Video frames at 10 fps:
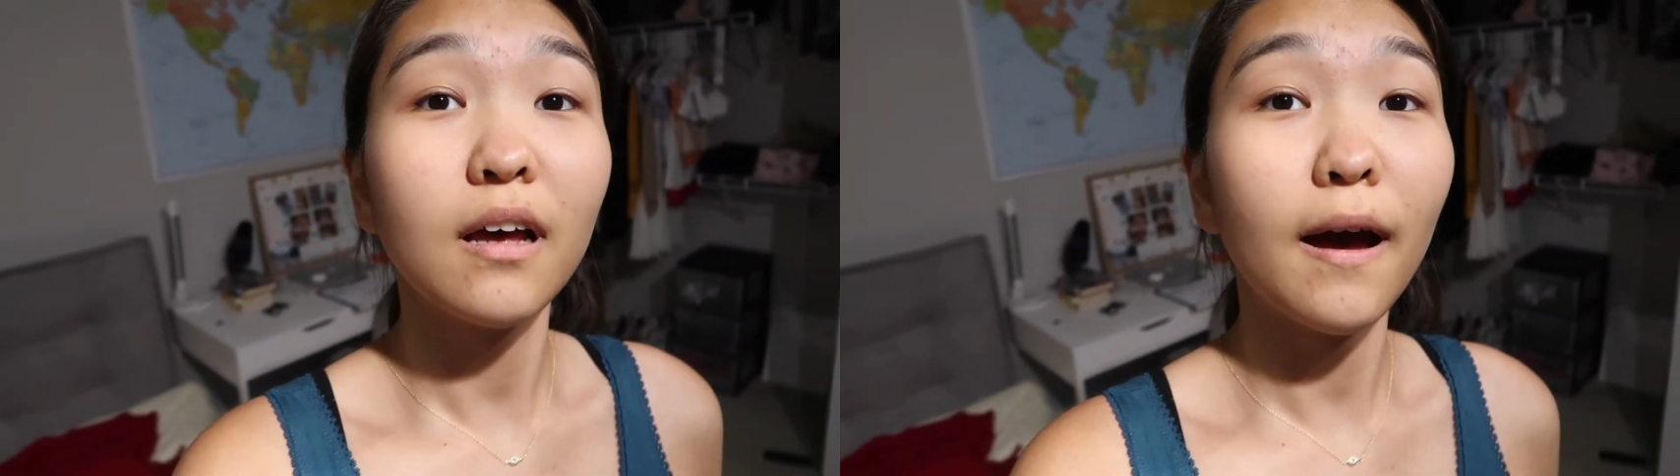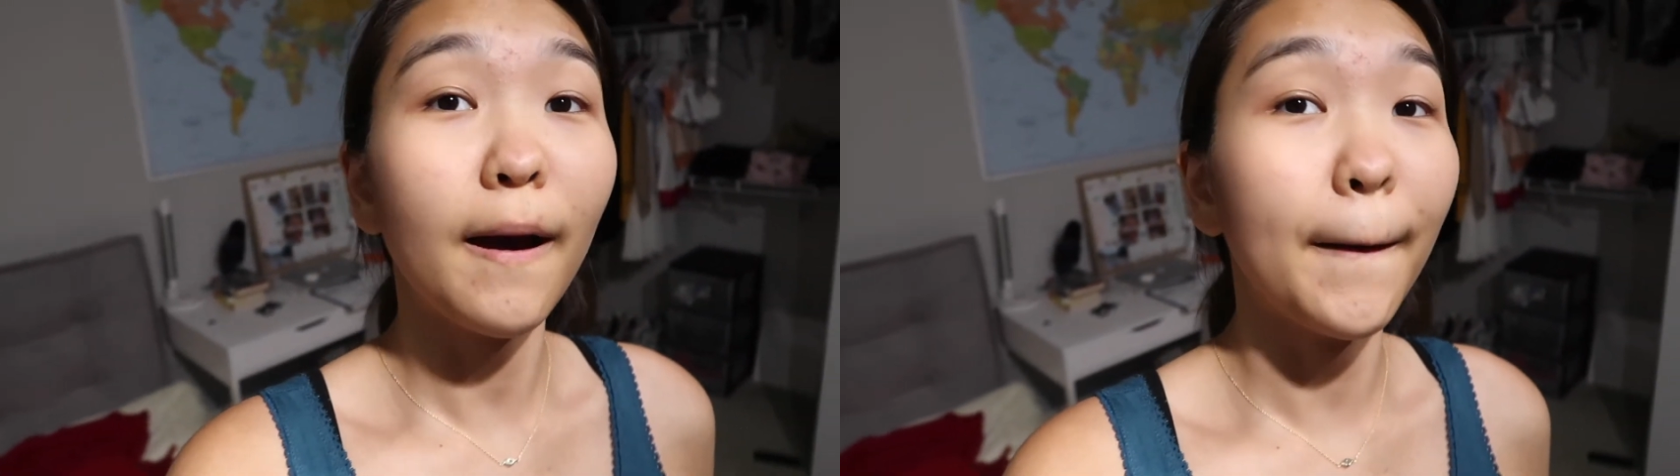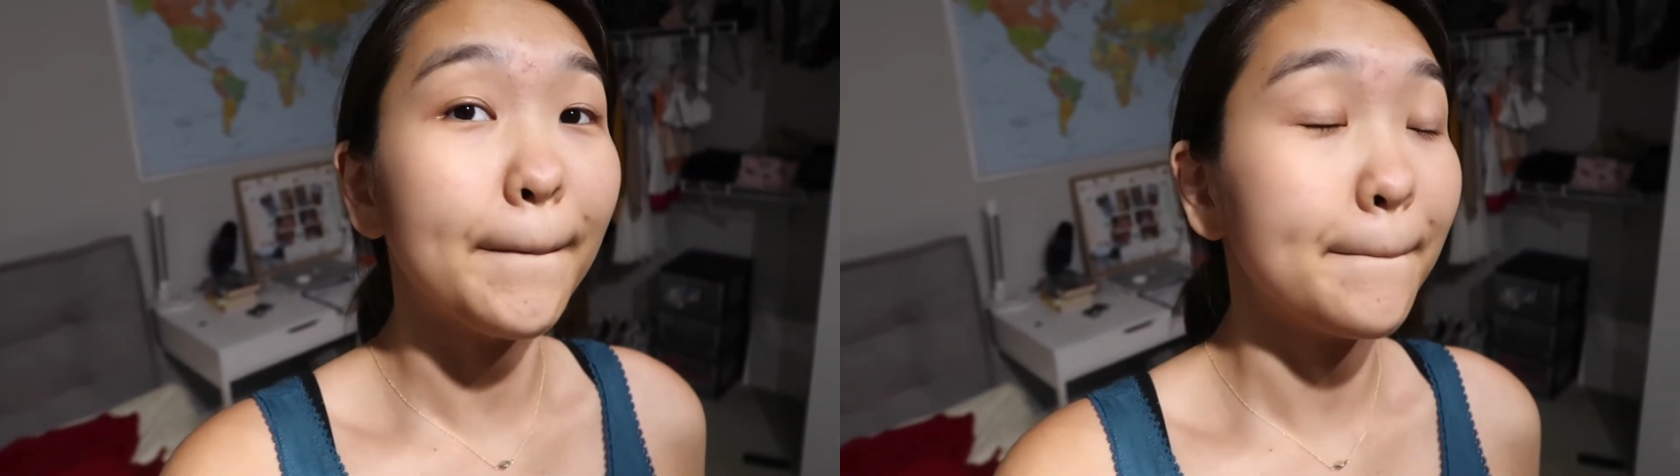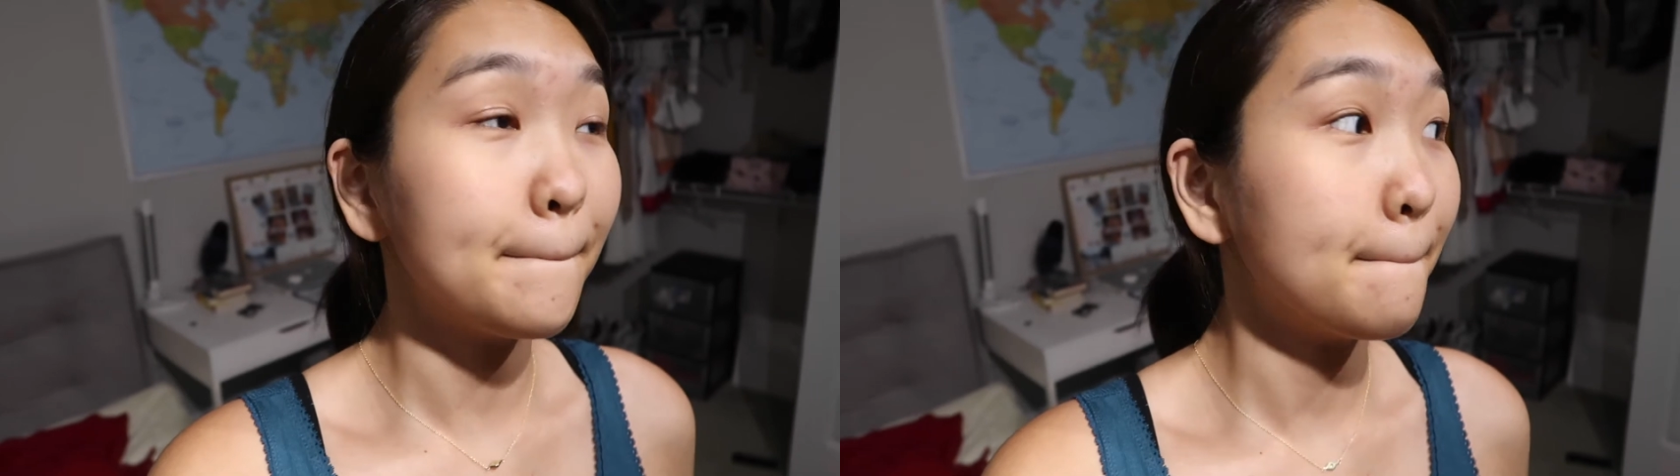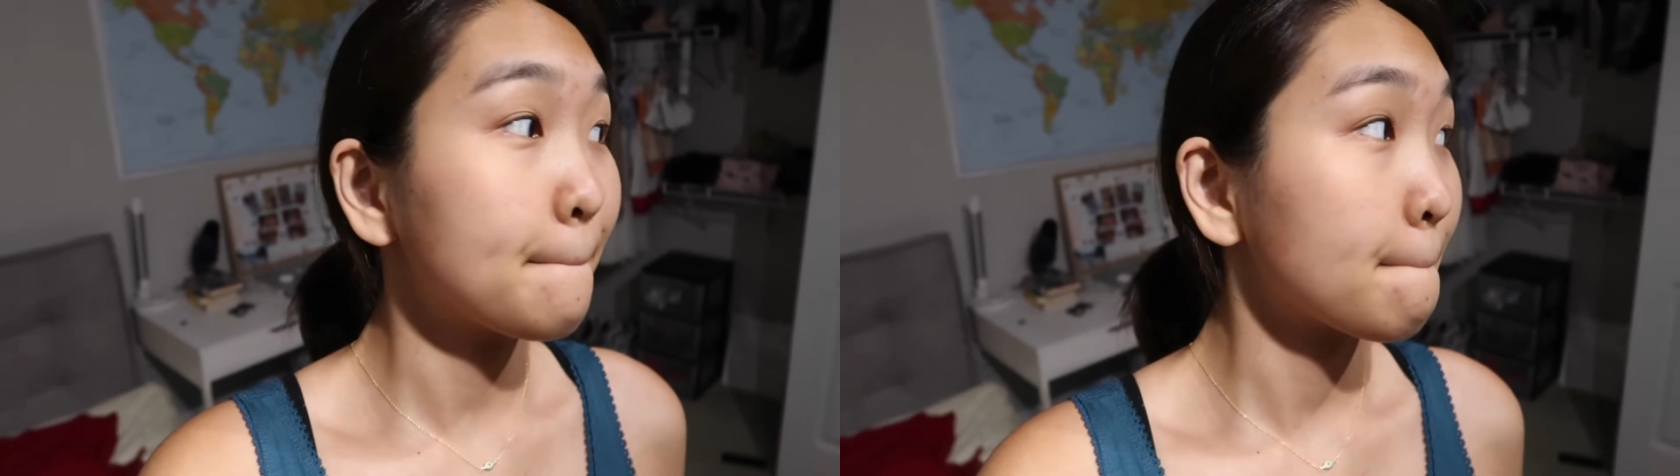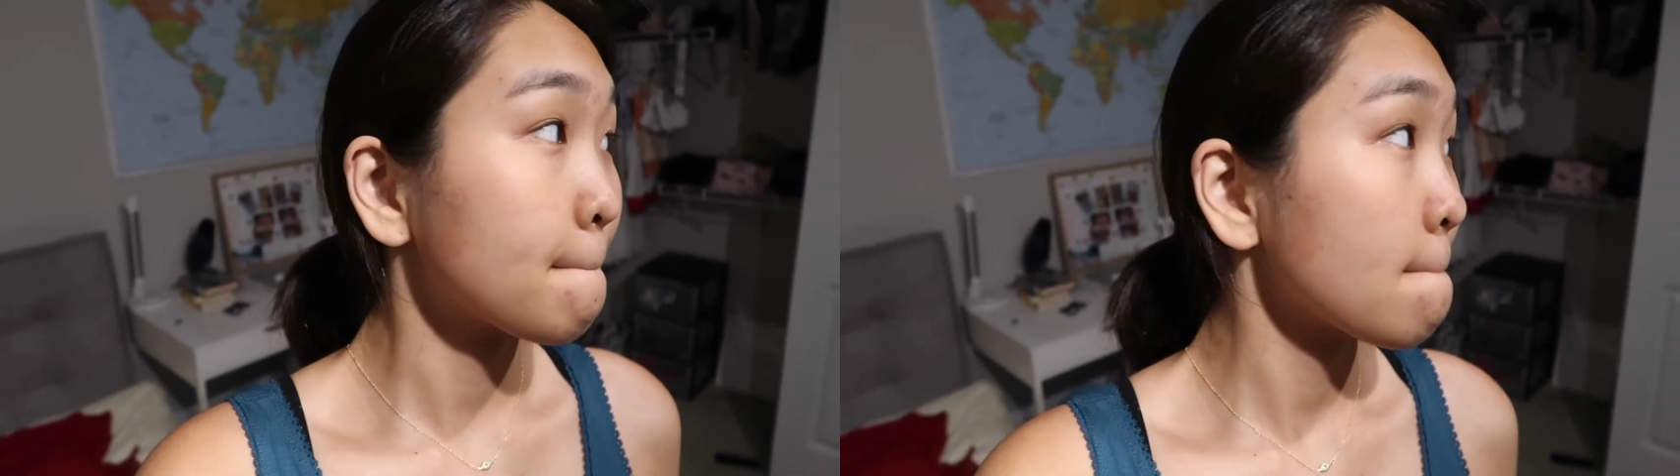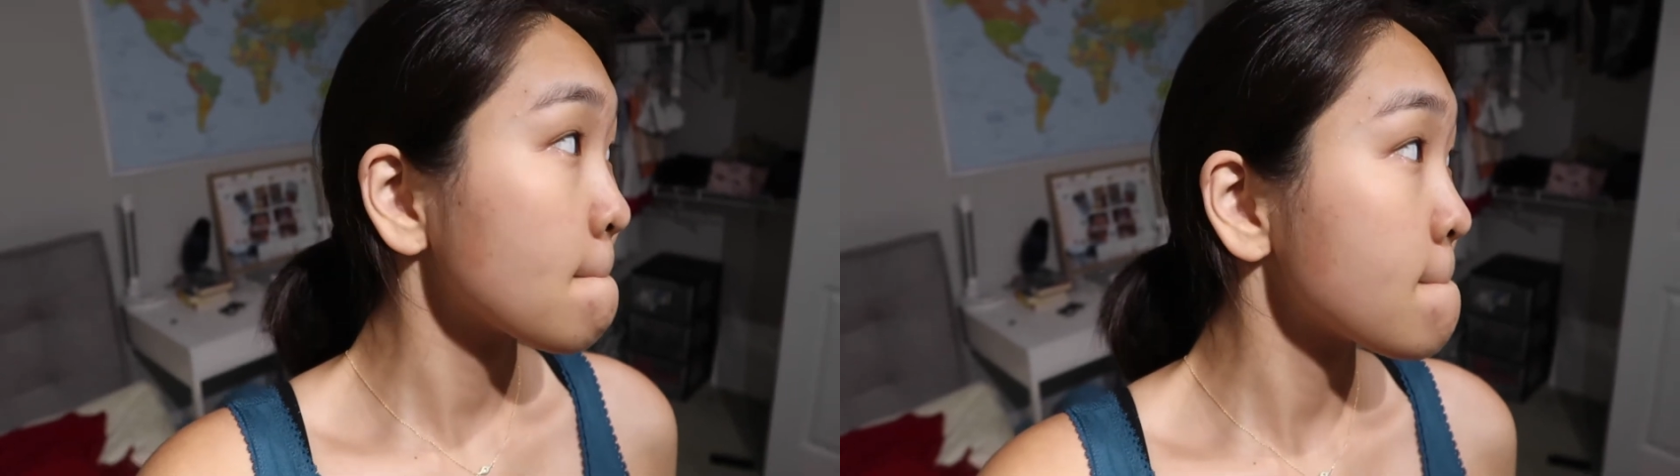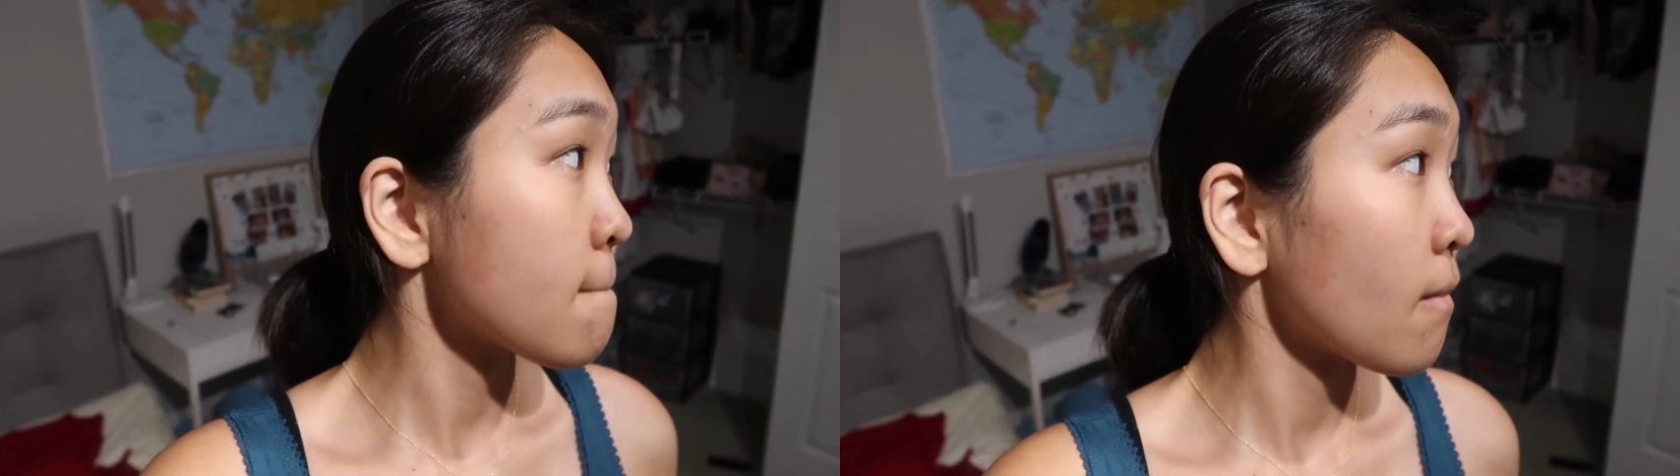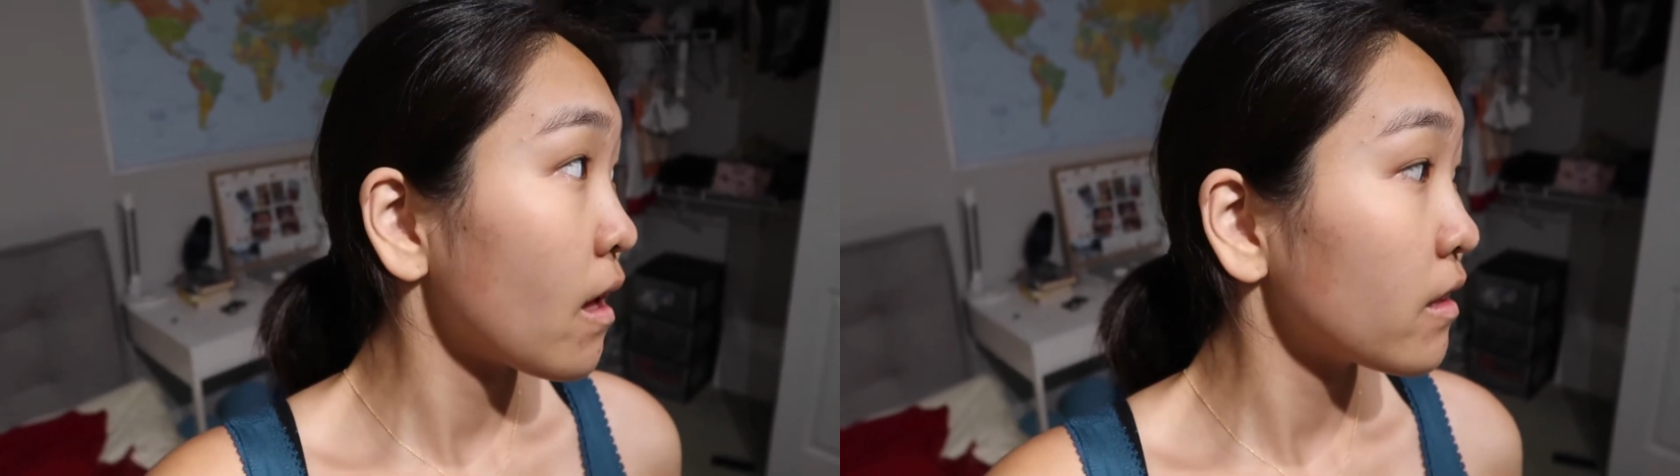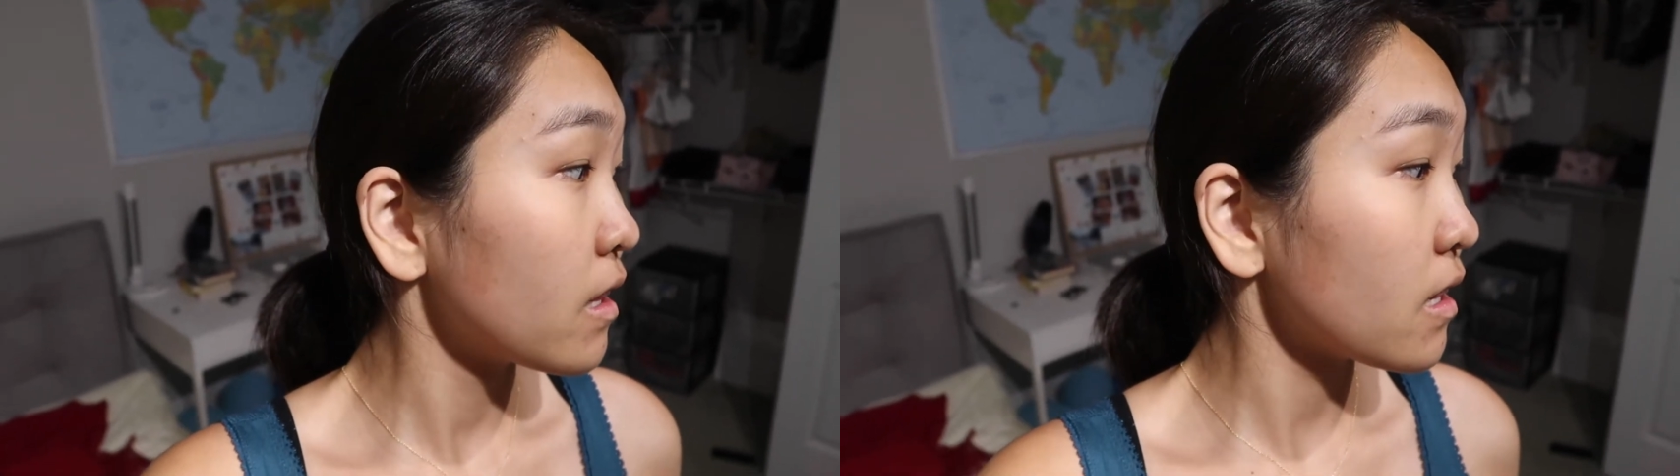I
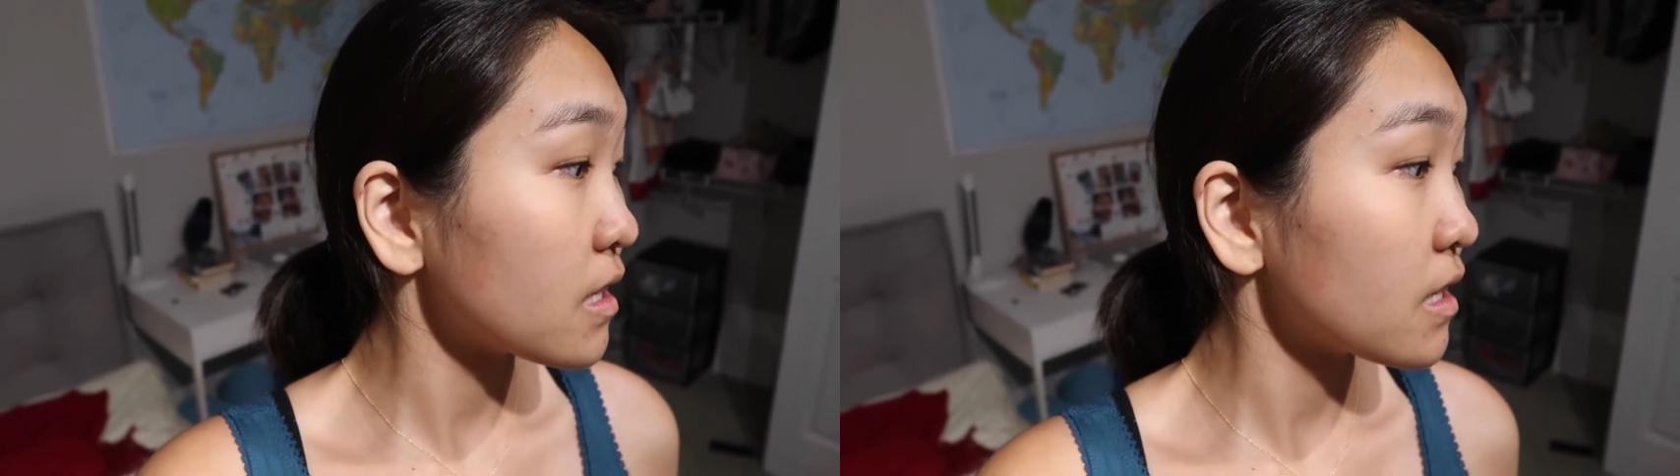think